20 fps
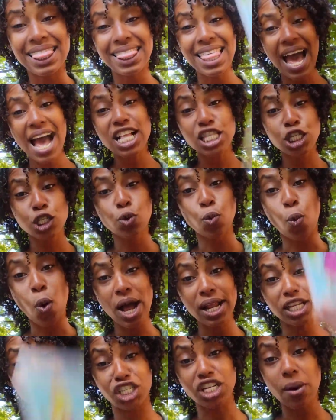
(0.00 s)
That's
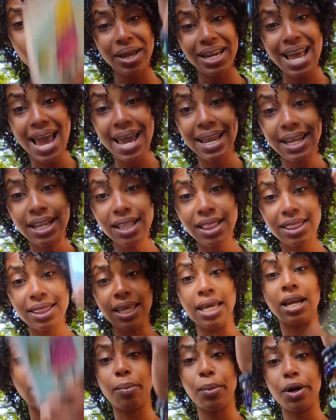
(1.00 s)
what the Gemini didn't
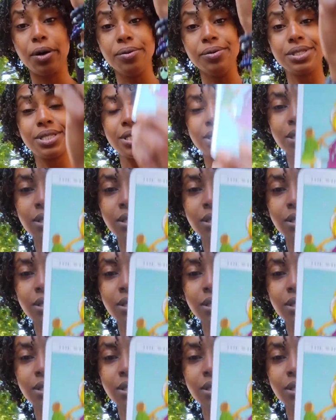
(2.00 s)
think about.